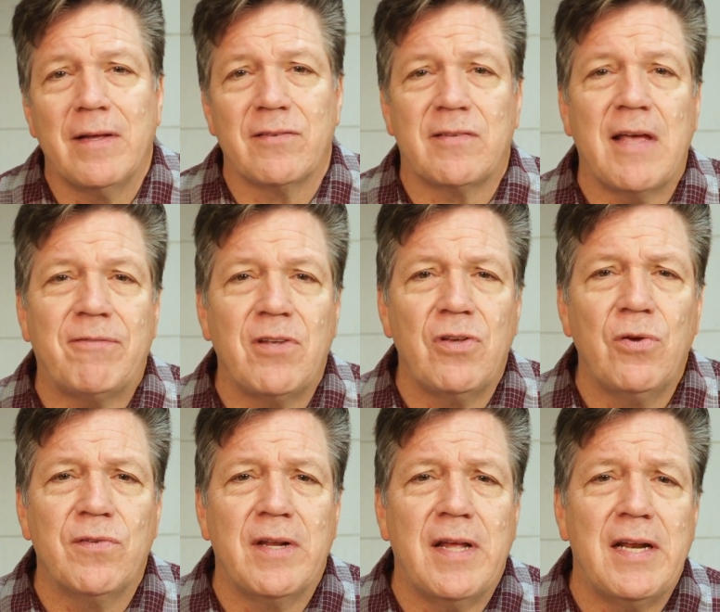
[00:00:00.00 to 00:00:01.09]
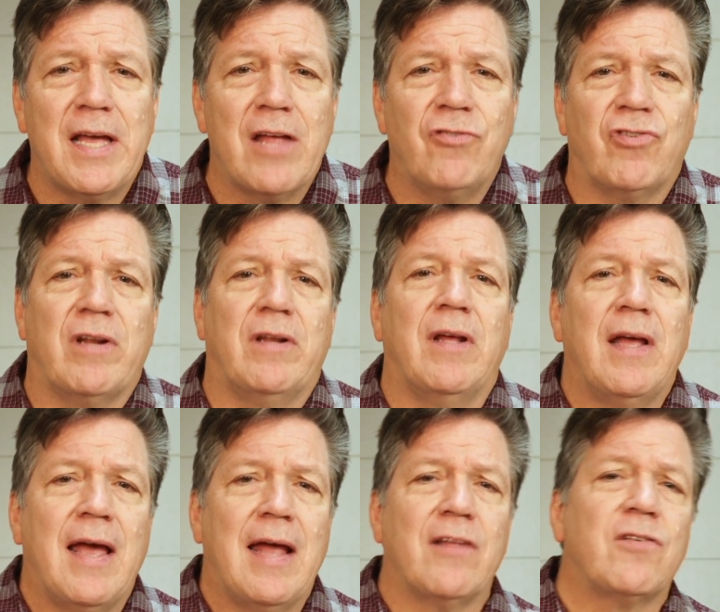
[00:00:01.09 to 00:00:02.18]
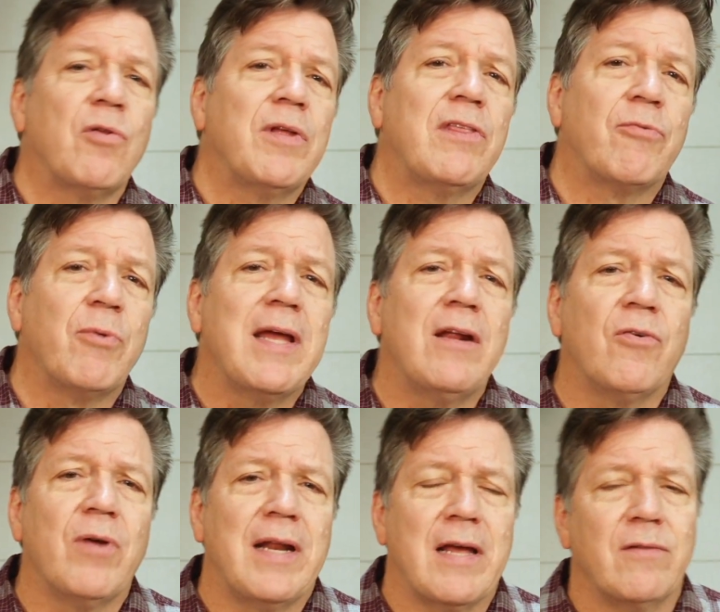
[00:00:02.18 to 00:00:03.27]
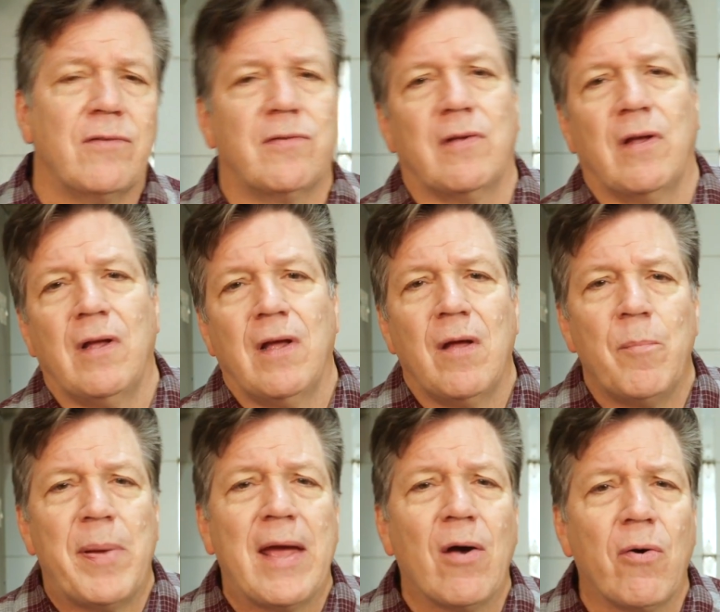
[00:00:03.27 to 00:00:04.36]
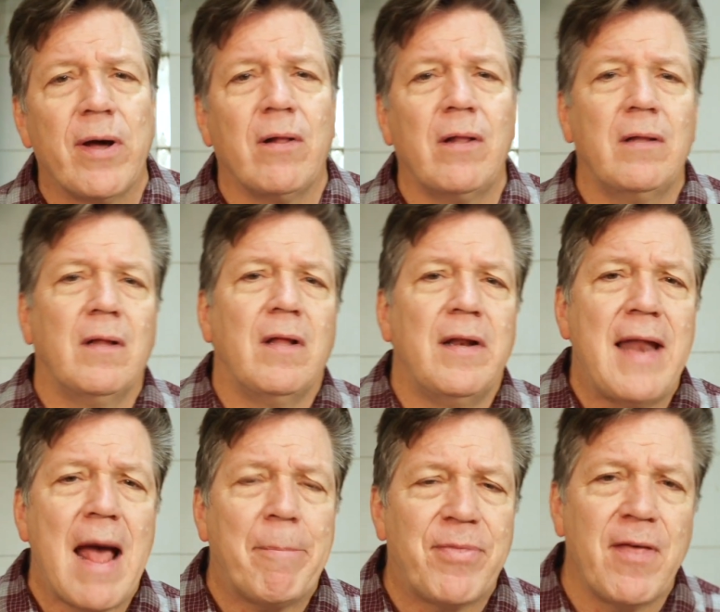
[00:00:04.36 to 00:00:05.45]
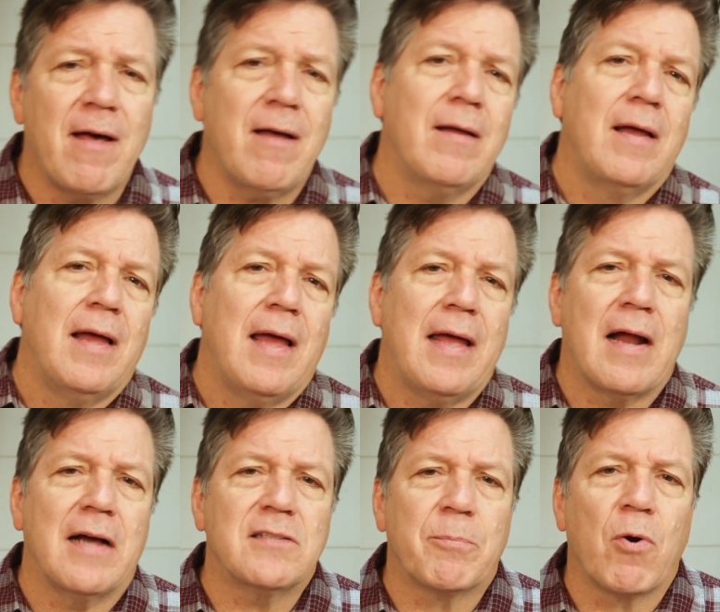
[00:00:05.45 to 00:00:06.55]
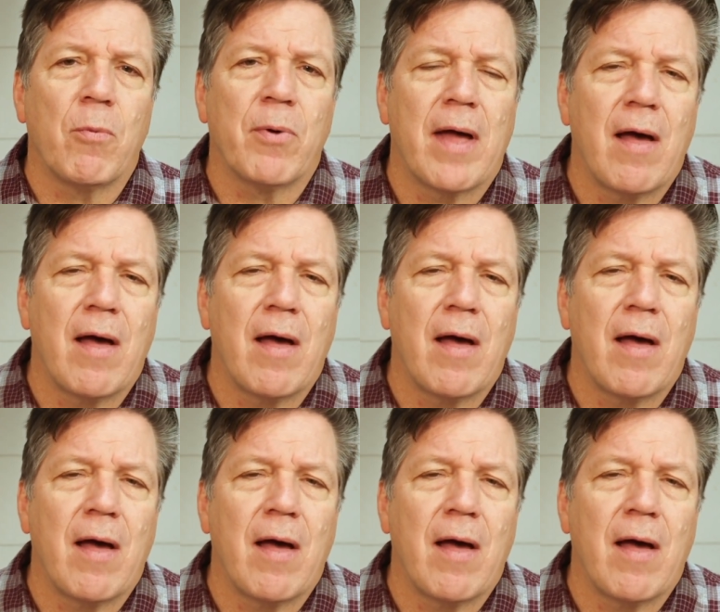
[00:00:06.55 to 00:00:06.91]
is safe to use in any engine, and it's only three ingredients, pale oil, naphtha, and isopropyl